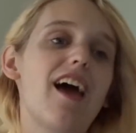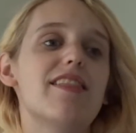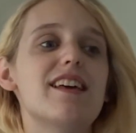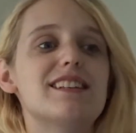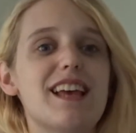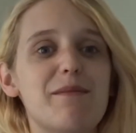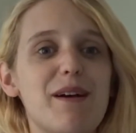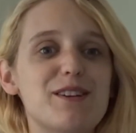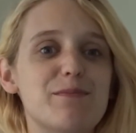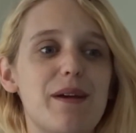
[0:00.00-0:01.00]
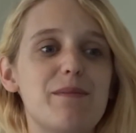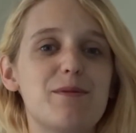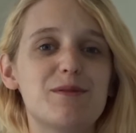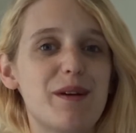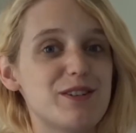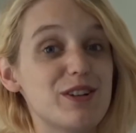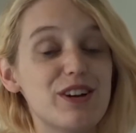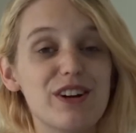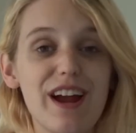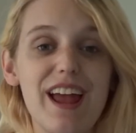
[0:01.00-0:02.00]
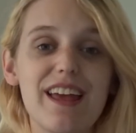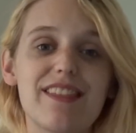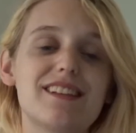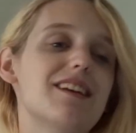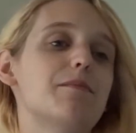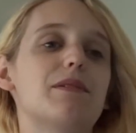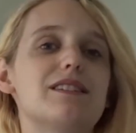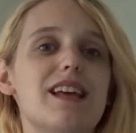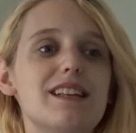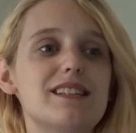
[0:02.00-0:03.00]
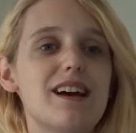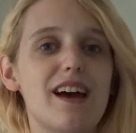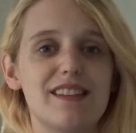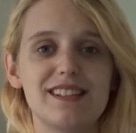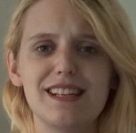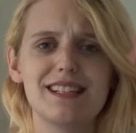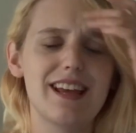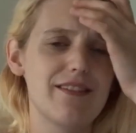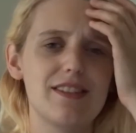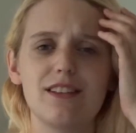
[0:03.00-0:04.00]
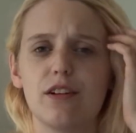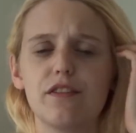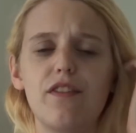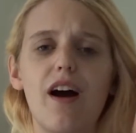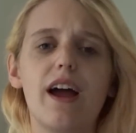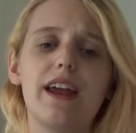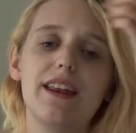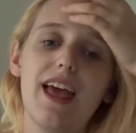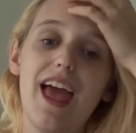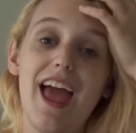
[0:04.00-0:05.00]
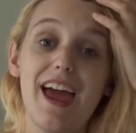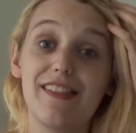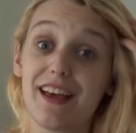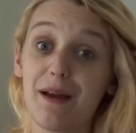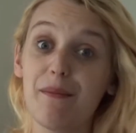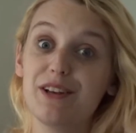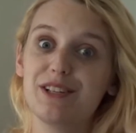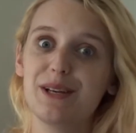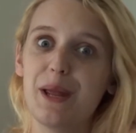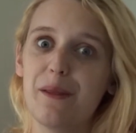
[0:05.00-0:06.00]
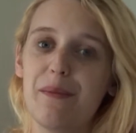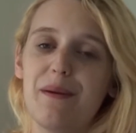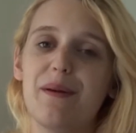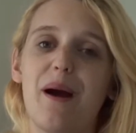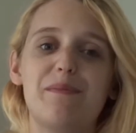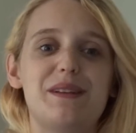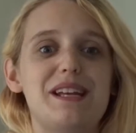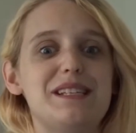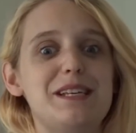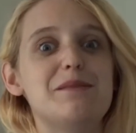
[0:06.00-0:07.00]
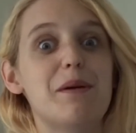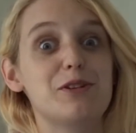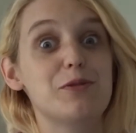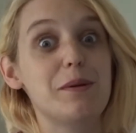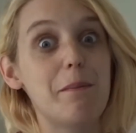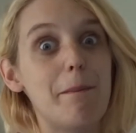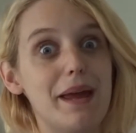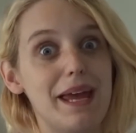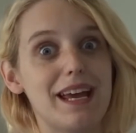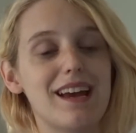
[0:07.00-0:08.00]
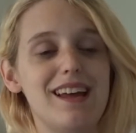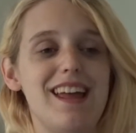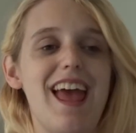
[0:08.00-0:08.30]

They said baby was measuring great, they said placenta and the cyst, everything looked fine, and like I mentioned in the baby updates, he's measuring big.